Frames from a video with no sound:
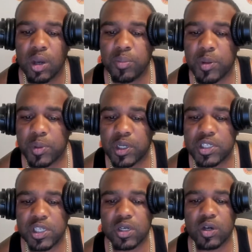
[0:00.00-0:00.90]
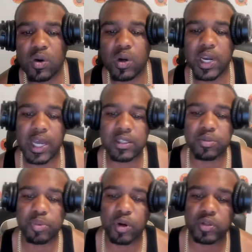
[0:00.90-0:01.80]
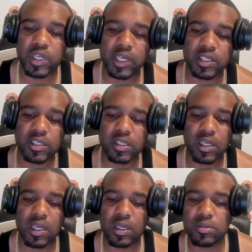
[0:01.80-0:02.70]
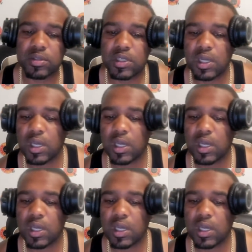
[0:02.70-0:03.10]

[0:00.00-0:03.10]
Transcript: People are still going out to protest. It seems.